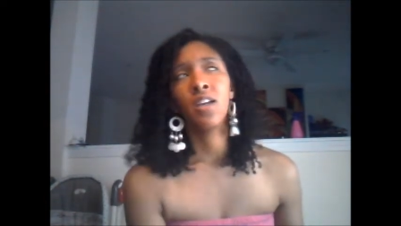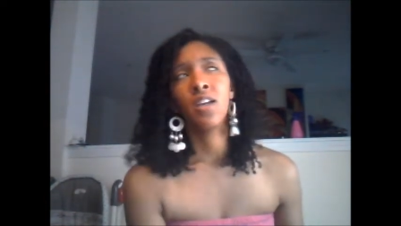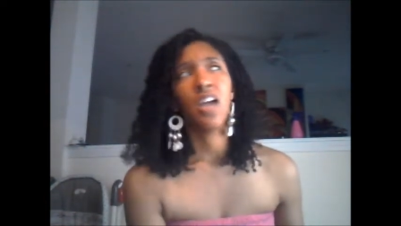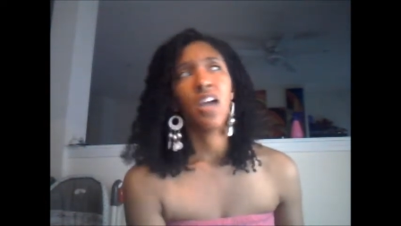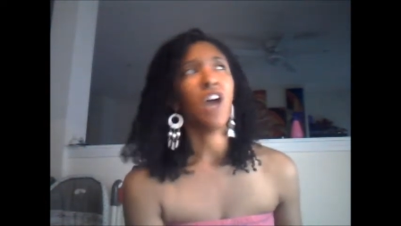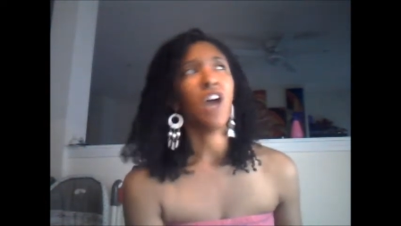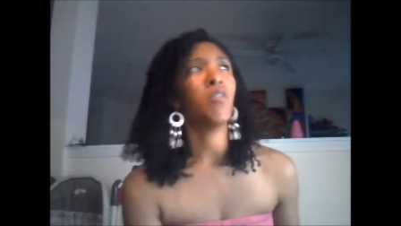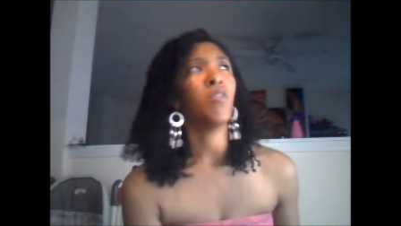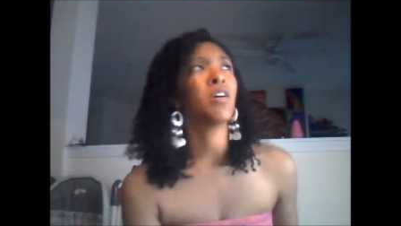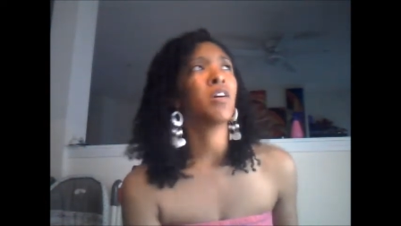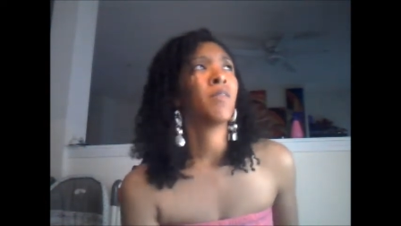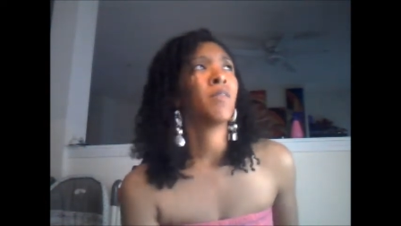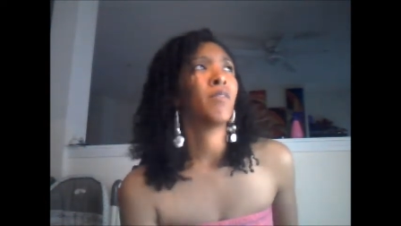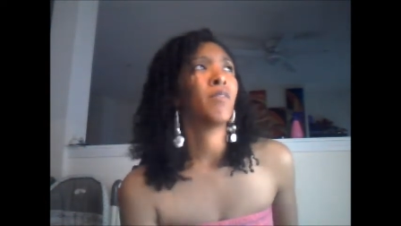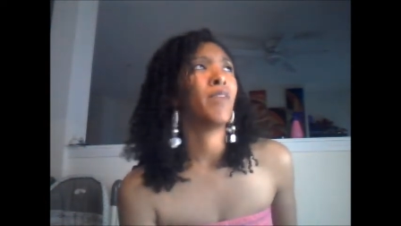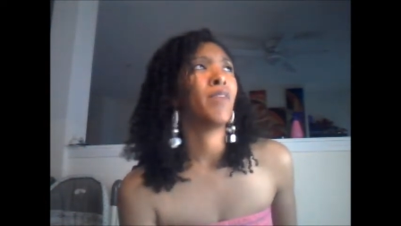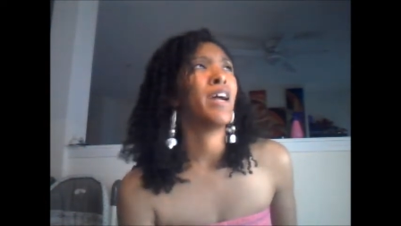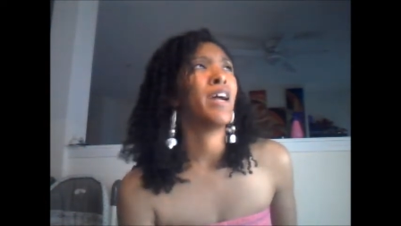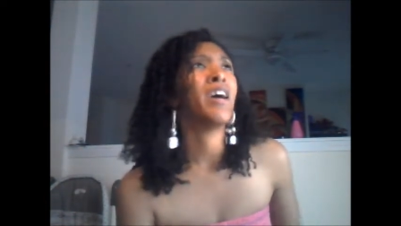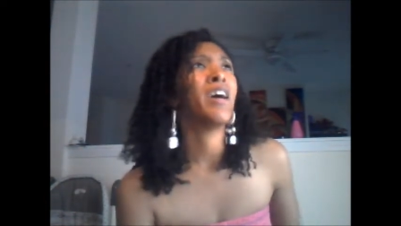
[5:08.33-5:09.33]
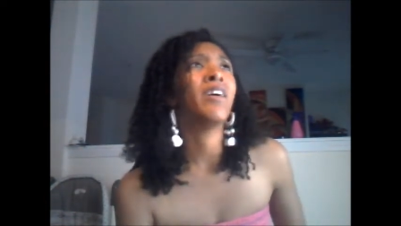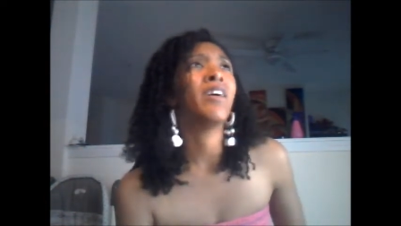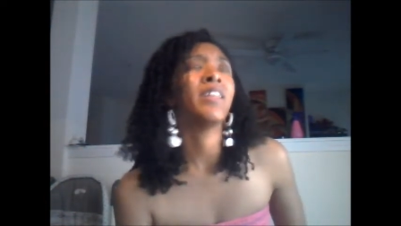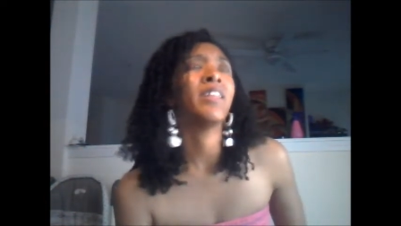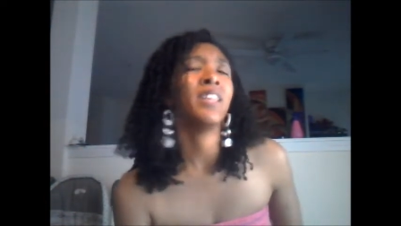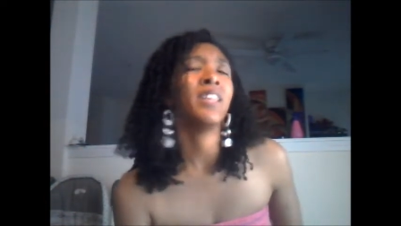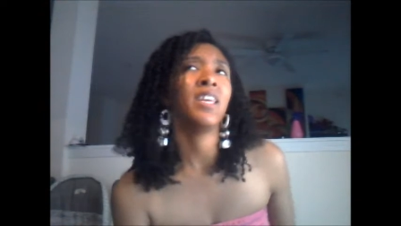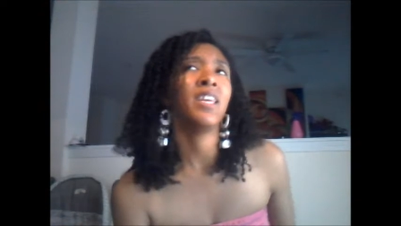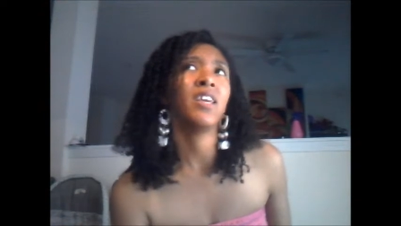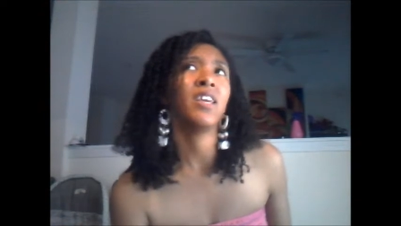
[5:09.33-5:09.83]
I woke up around, I
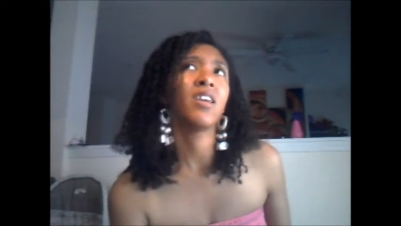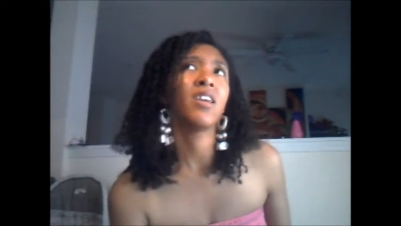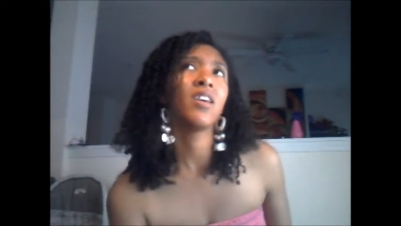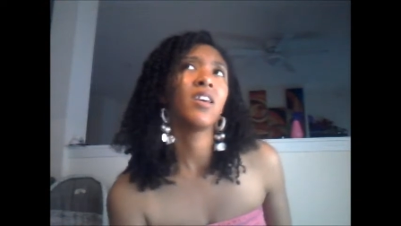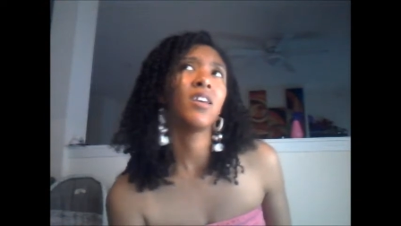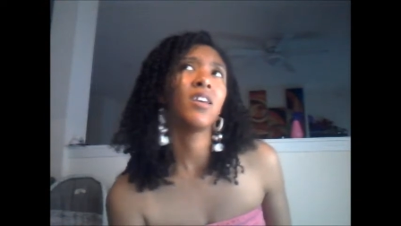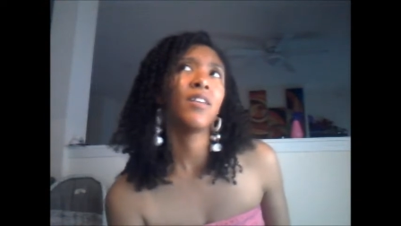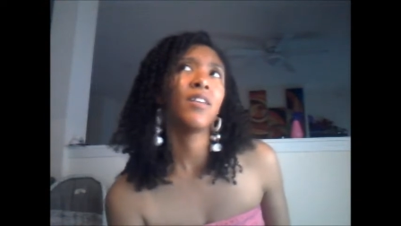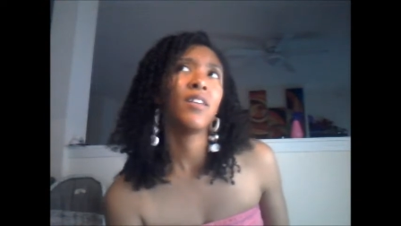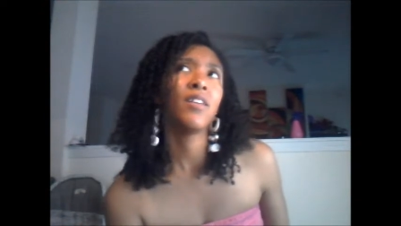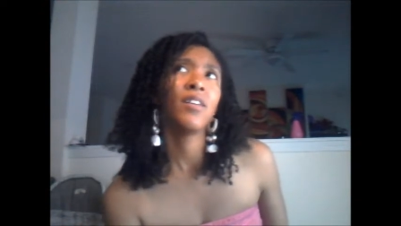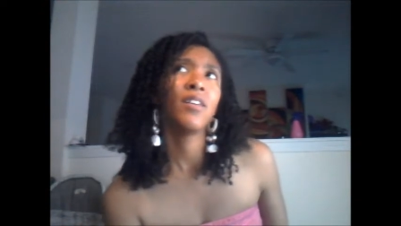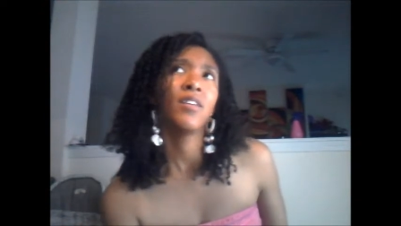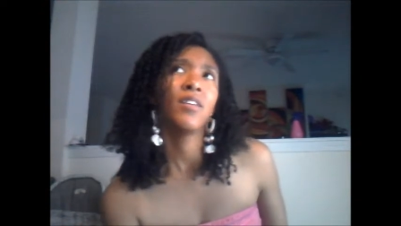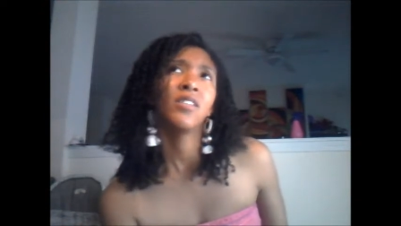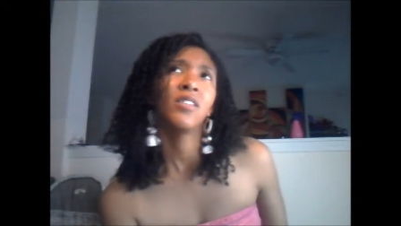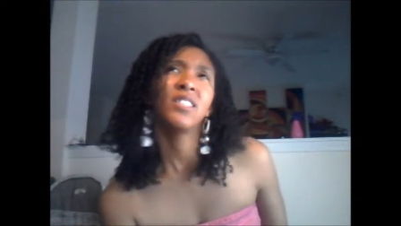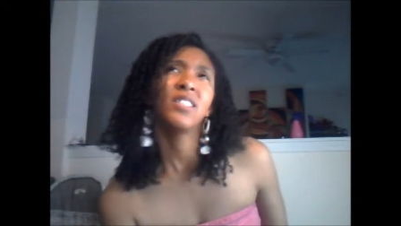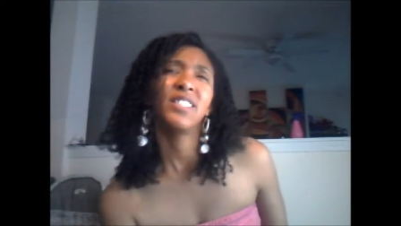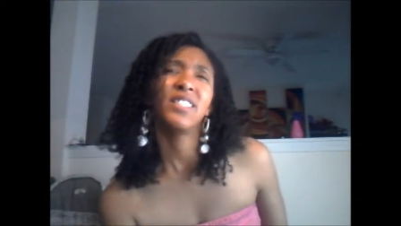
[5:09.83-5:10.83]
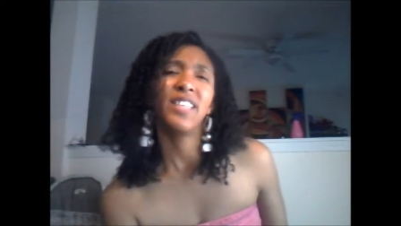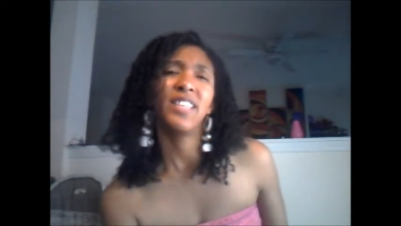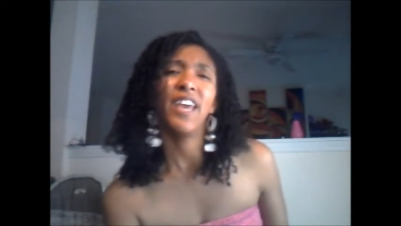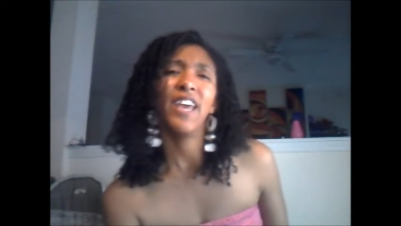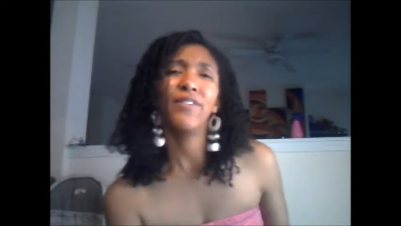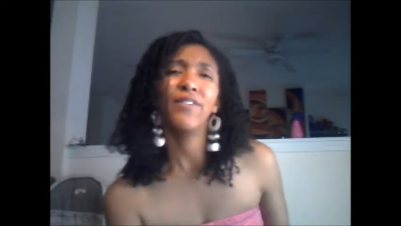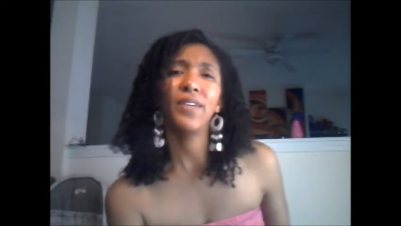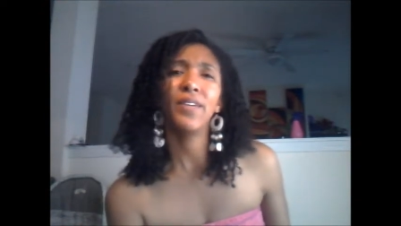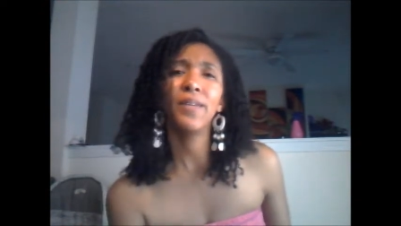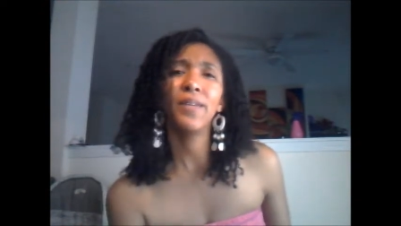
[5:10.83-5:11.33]
think,
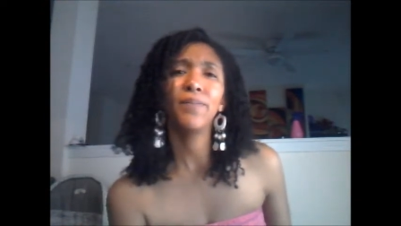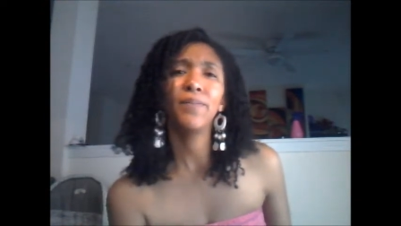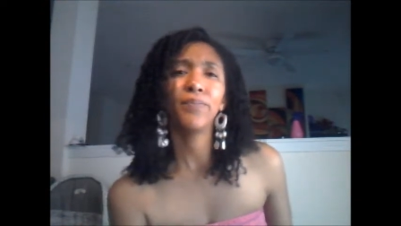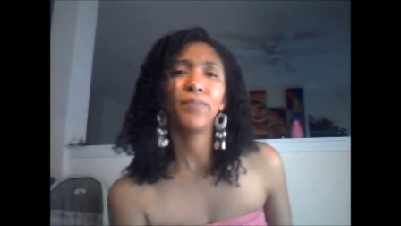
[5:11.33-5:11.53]
7